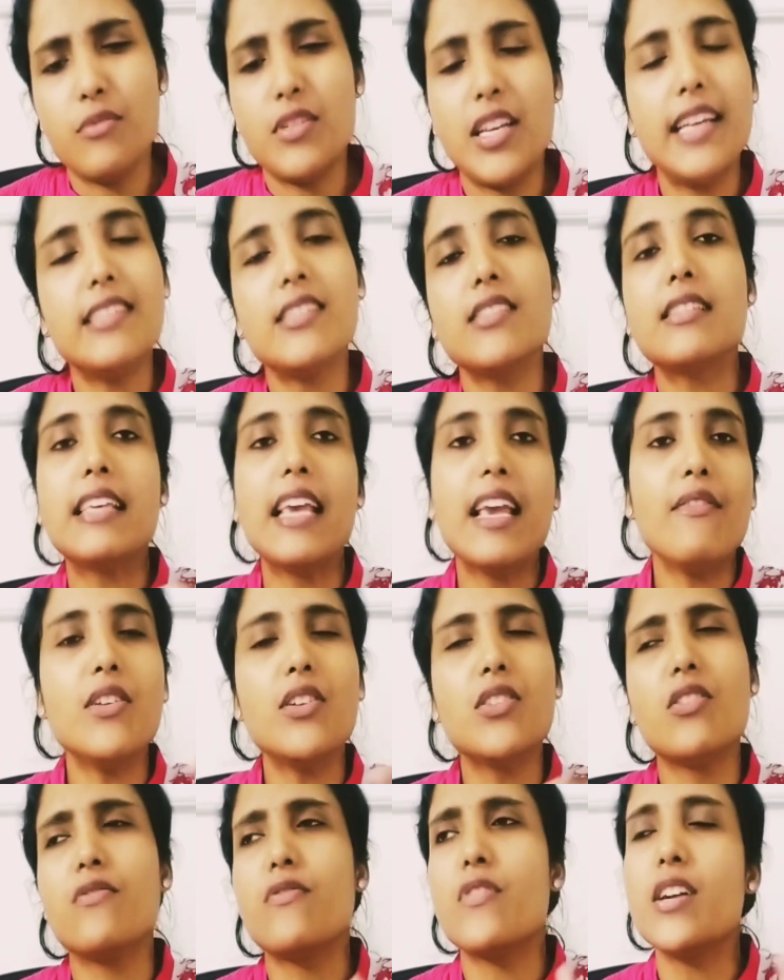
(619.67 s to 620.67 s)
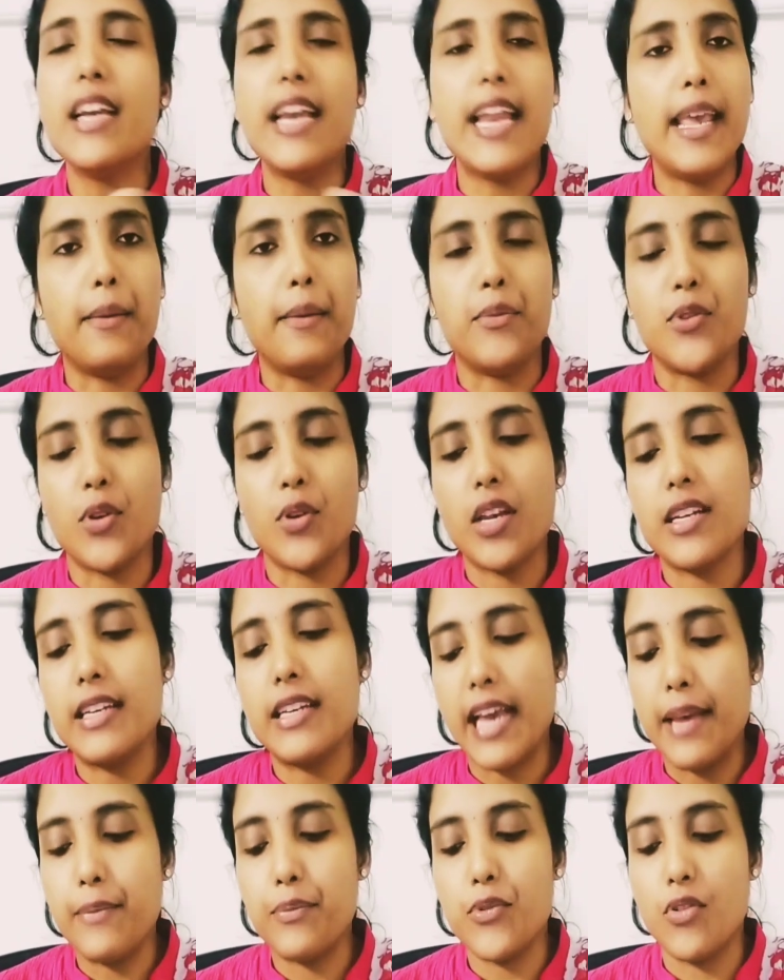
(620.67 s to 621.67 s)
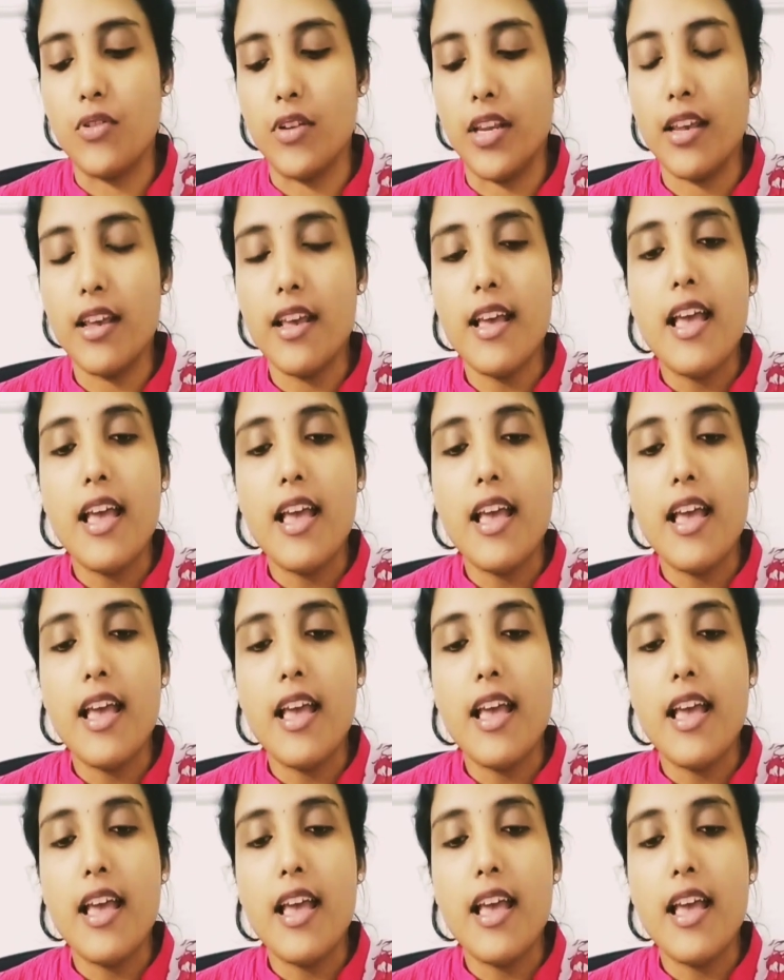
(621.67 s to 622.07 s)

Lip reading: He just gave it different names, okay, type 3.